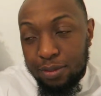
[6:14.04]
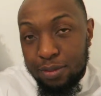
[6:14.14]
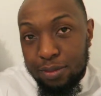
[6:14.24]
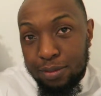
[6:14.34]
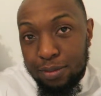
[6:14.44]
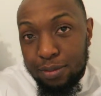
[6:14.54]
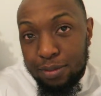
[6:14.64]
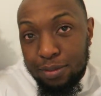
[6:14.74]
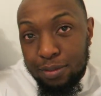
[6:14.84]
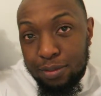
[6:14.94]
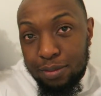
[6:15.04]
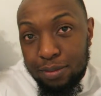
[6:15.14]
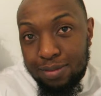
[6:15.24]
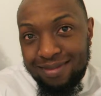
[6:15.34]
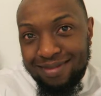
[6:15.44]

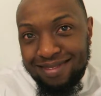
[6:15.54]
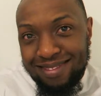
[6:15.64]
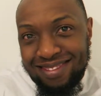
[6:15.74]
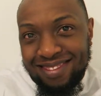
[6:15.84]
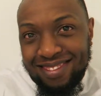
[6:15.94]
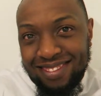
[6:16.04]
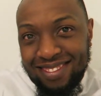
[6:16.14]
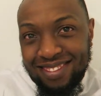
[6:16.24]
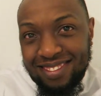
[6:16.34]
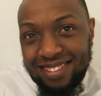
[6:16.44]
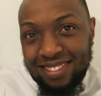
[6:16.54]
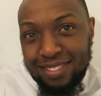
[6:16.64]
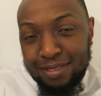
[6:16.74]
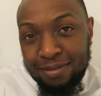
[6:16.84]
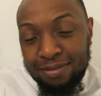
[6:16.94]

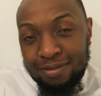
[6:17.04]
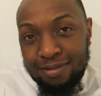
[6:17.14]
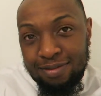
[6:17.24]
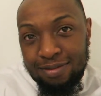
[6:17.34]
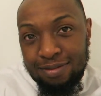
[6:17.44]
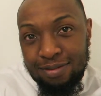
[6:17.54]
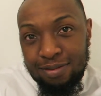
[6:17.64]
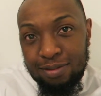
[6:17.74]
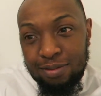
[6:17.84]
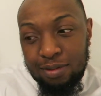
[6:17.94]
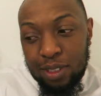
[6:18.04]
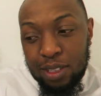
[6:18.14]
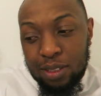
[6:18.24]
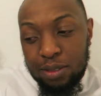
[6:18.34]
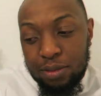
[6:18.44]

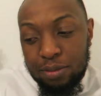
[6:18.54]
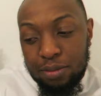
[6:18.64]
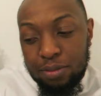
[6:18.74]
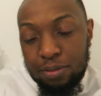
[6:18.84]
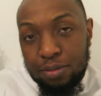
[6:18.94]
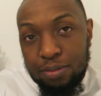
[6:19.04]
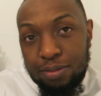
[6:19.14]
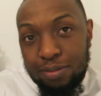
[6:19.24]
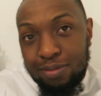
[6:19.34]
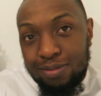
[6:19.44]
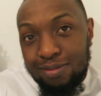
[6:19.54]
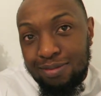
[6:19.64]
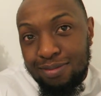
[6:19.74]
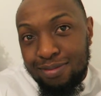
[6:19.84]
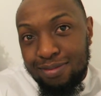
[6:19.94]

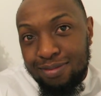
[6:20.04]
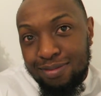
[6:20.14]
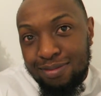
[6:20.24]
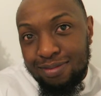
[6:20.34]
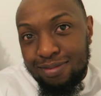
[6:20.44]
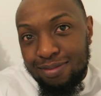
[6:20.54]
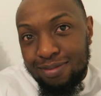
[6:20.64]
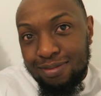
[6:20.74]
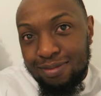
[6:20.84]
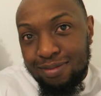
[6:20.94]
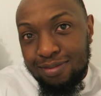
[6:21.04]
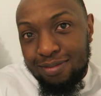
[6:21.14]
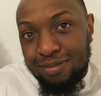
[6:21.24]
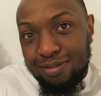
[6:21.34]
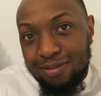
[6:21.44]

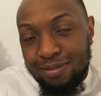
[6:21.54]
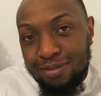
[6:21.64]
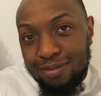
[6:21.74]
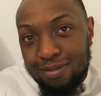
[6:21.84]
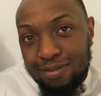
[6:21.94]
[no speech]